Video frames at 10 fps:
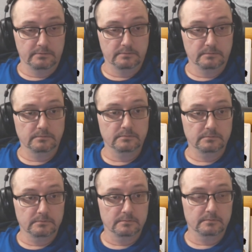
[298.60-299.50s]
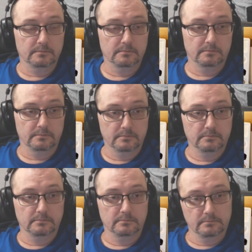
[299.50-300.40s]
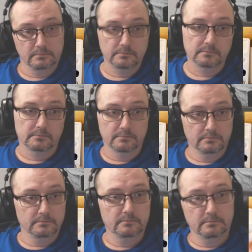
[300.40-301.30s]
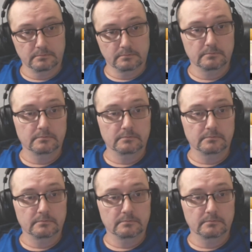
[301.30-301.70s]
(silence)